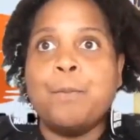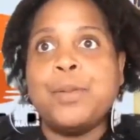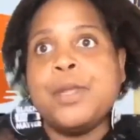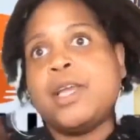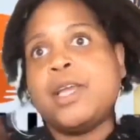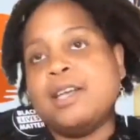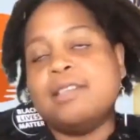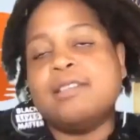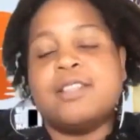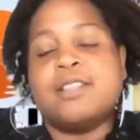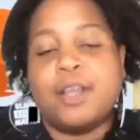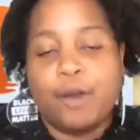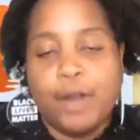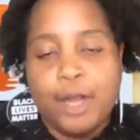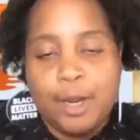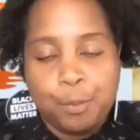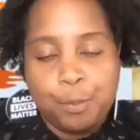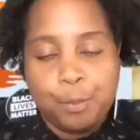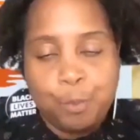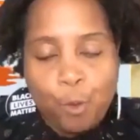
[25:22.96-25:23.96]
because they're
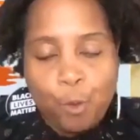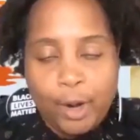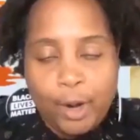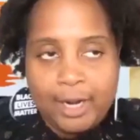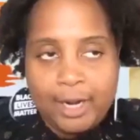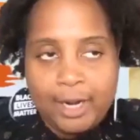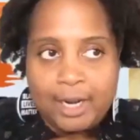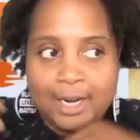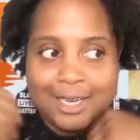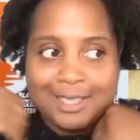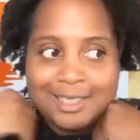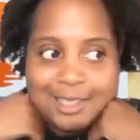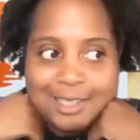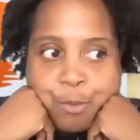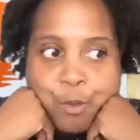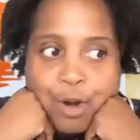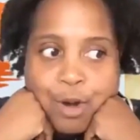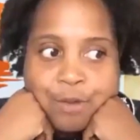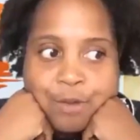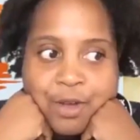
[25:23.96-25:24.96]
important. And it's
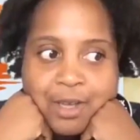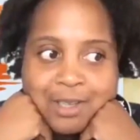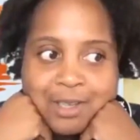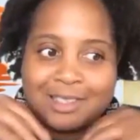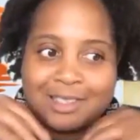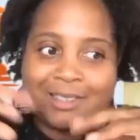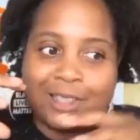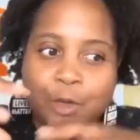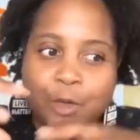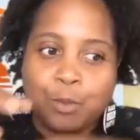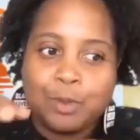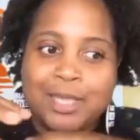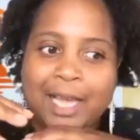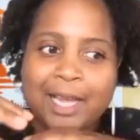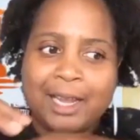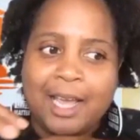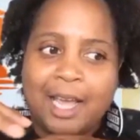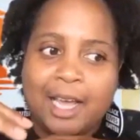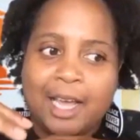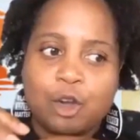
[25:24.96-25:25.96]
important for us to sit with
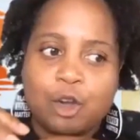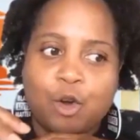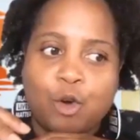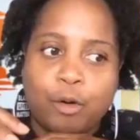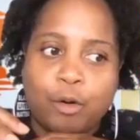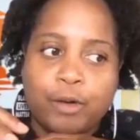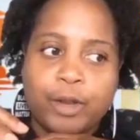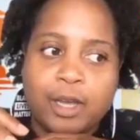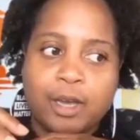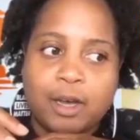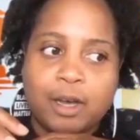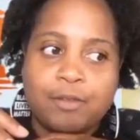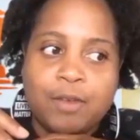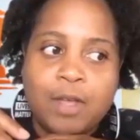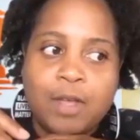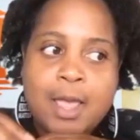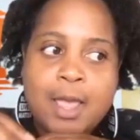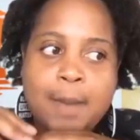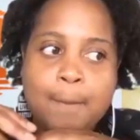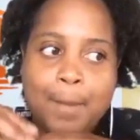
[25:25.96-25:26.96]
that category
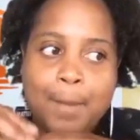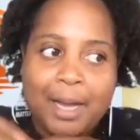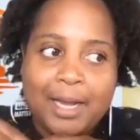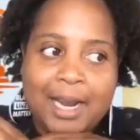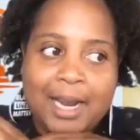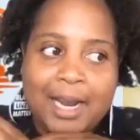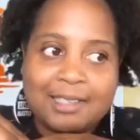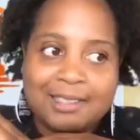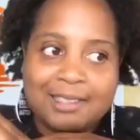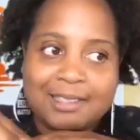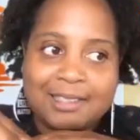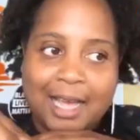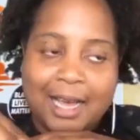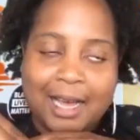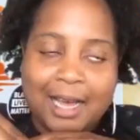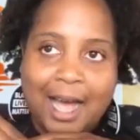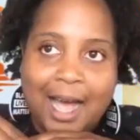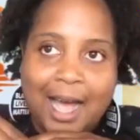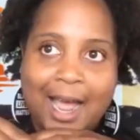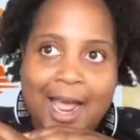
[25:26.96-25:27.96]
of Madame
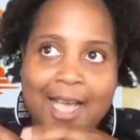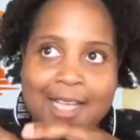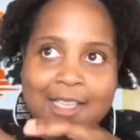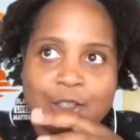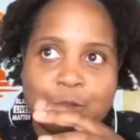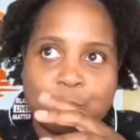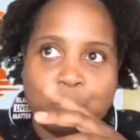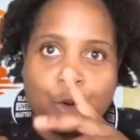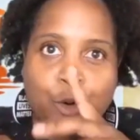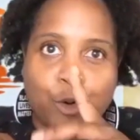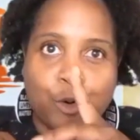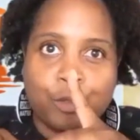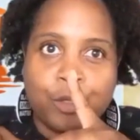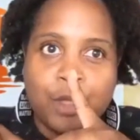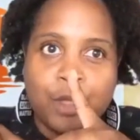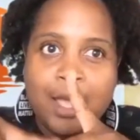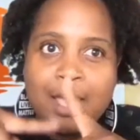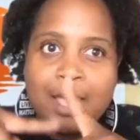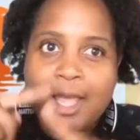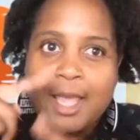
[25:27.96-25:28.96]
Sarah as both
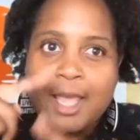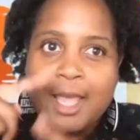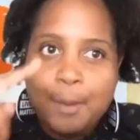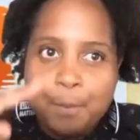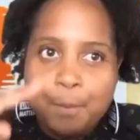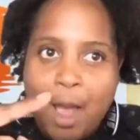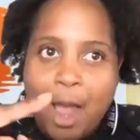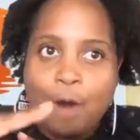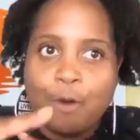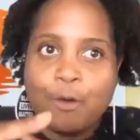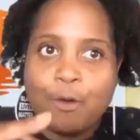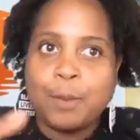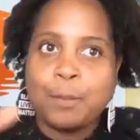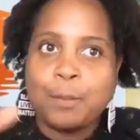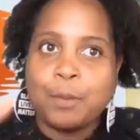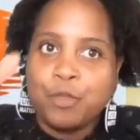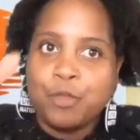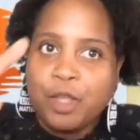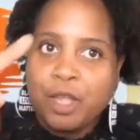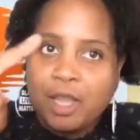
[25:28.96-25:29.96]

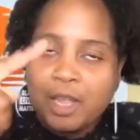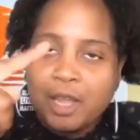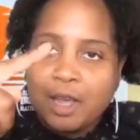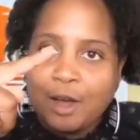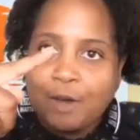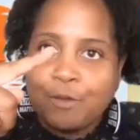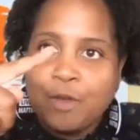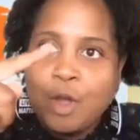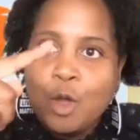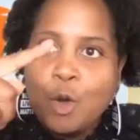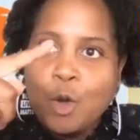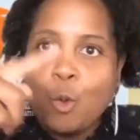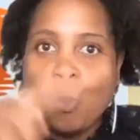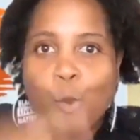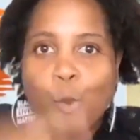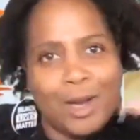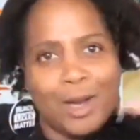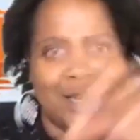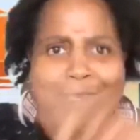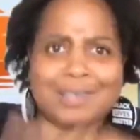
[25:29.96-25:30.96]
empowering, but thinking of
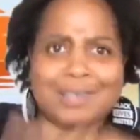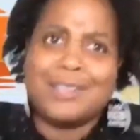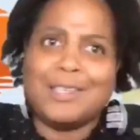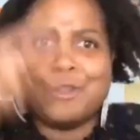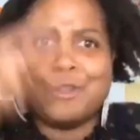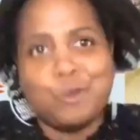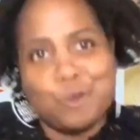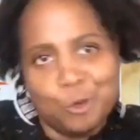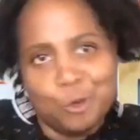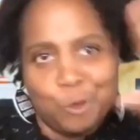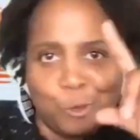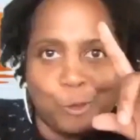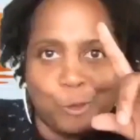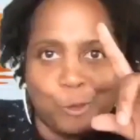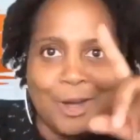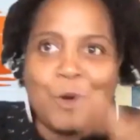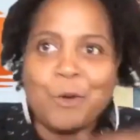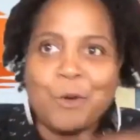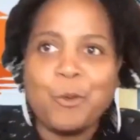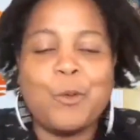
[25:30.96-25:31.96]
what does it do
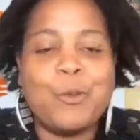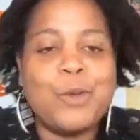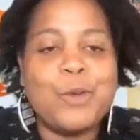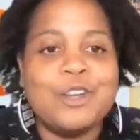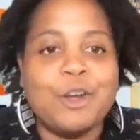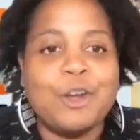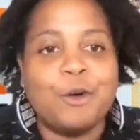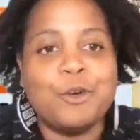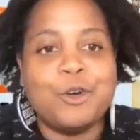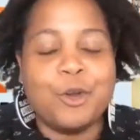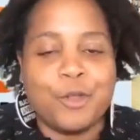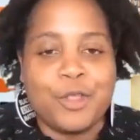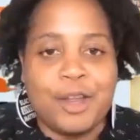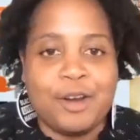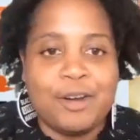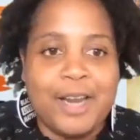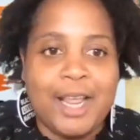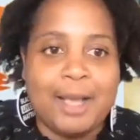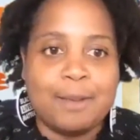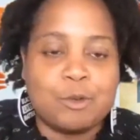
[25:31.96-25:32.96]
when we don't know
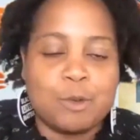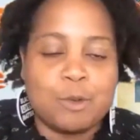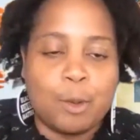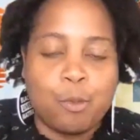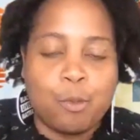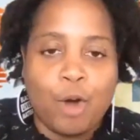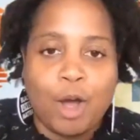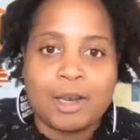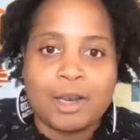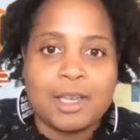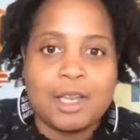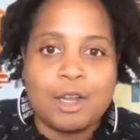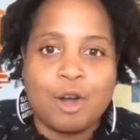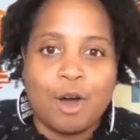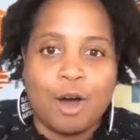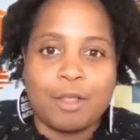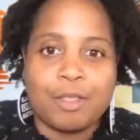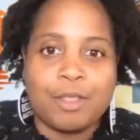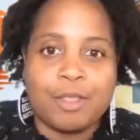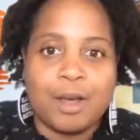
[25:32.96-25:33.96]
their names or broadly
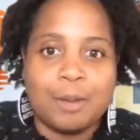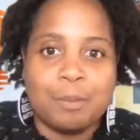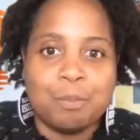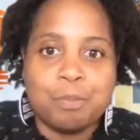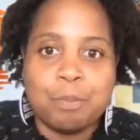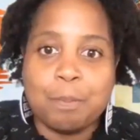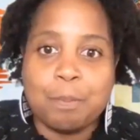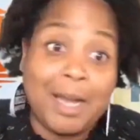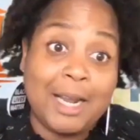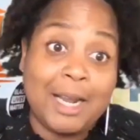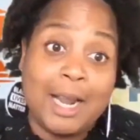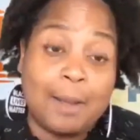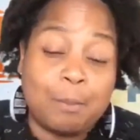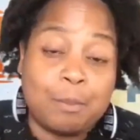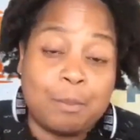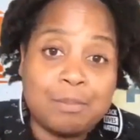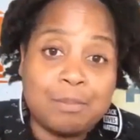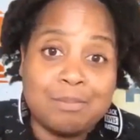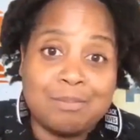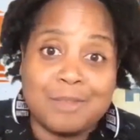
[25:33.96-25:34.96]
call them
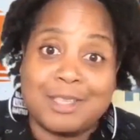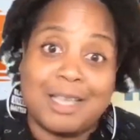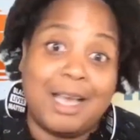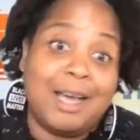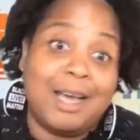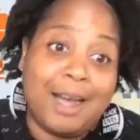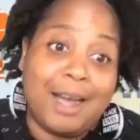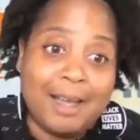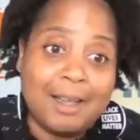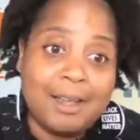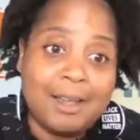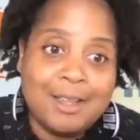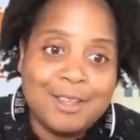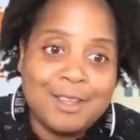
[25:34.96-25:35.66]
Madame Sarah.